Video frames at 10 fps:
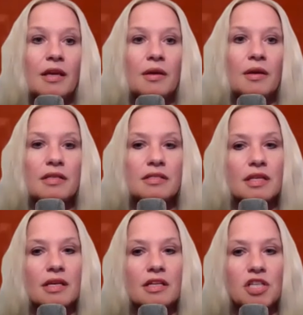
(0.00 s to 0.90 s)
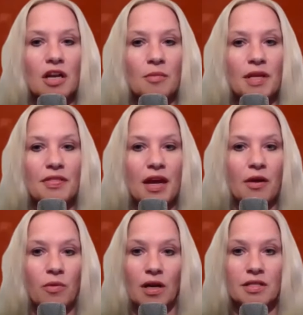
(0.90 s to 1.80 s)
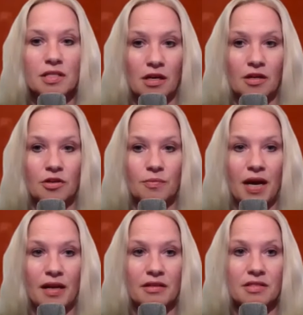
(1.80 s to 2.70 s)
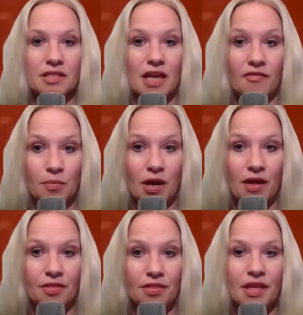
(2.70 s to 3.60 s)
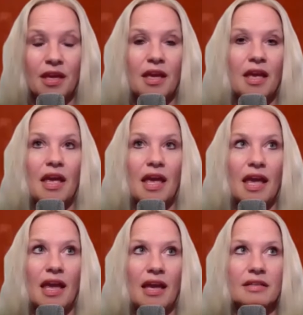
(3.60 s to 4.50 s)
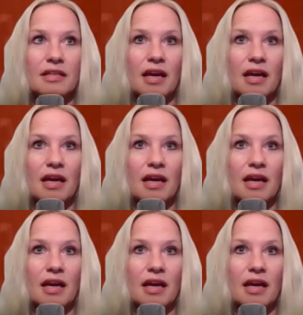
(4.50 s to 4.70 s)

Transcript: he is the gentleman that runs 100 miles every month. And